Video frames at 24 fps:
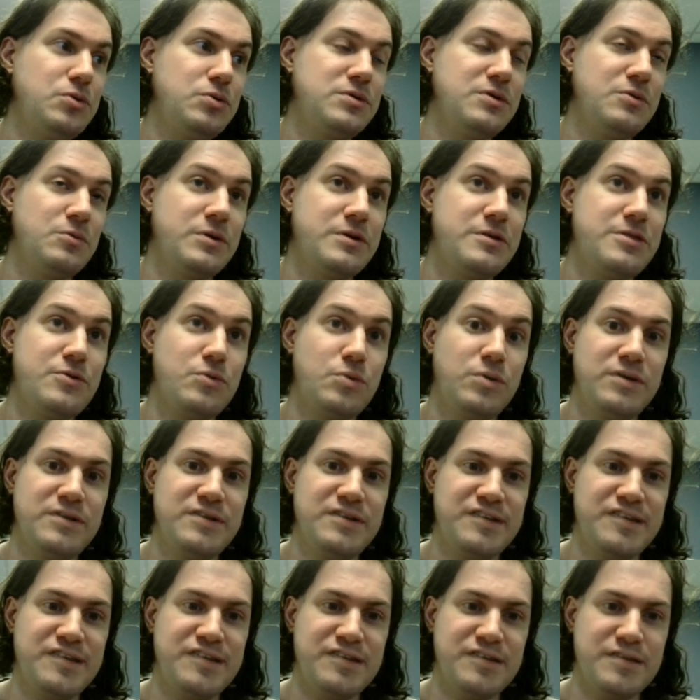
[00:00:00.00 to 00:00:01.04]
where there
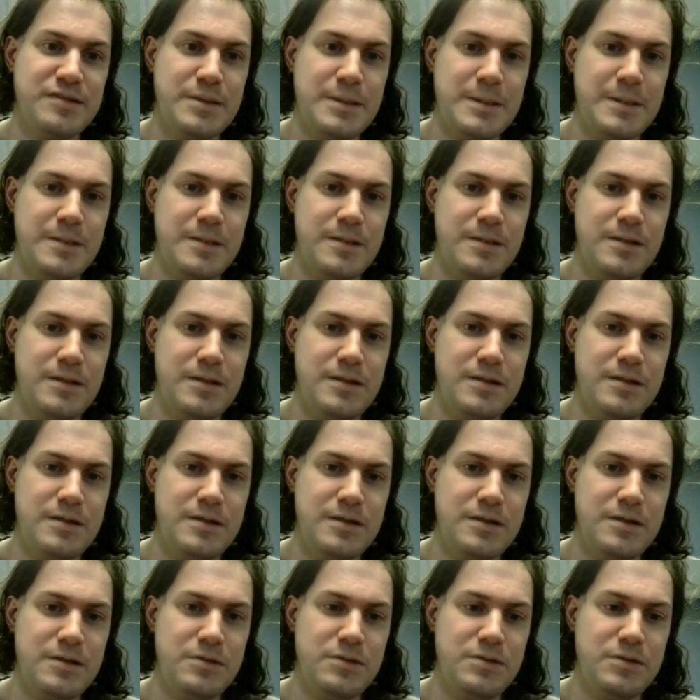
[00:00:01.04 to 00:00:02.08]
was
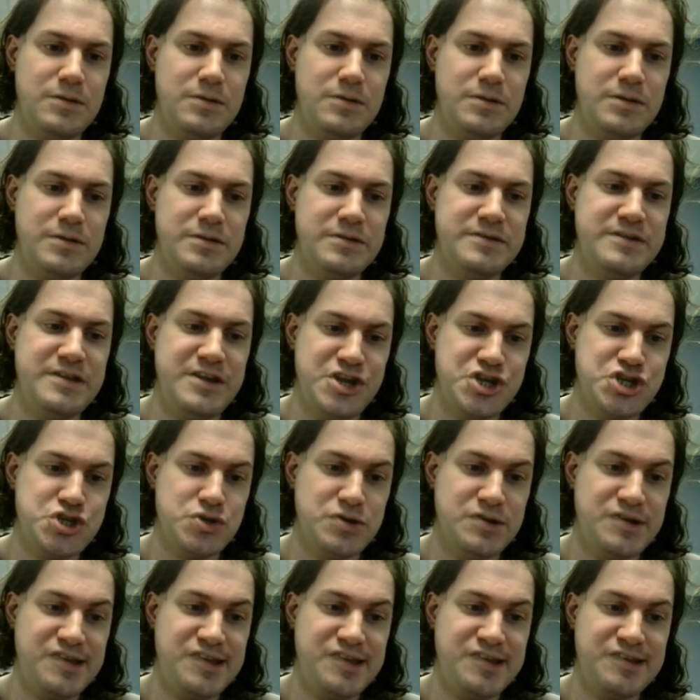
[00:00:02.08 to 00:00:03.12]

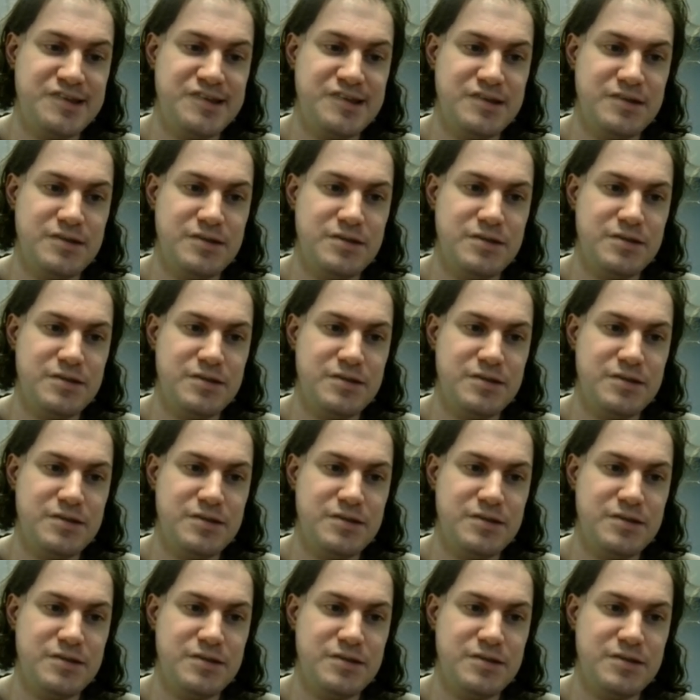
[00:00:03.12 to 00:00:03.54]
dangerous